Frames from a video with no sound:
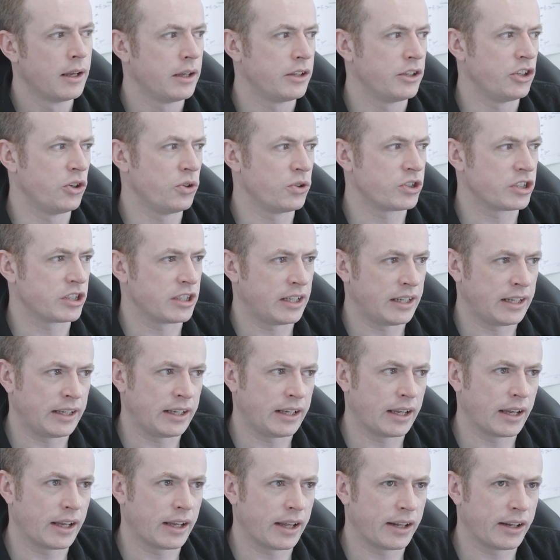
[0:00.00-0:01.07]

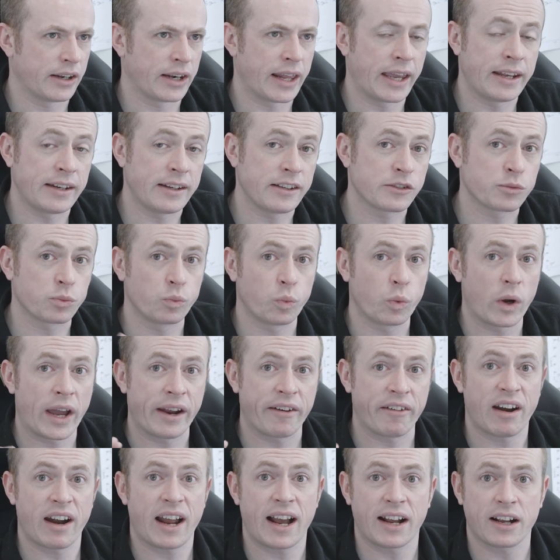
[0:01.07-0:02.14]
usually ladies
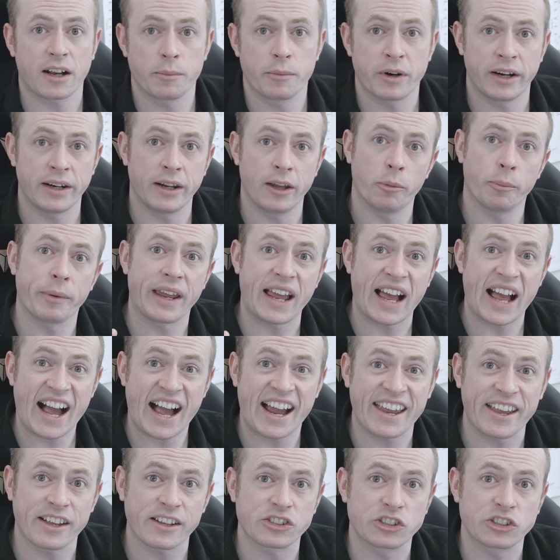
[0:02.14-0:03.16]
wear a hakama a little bit higher,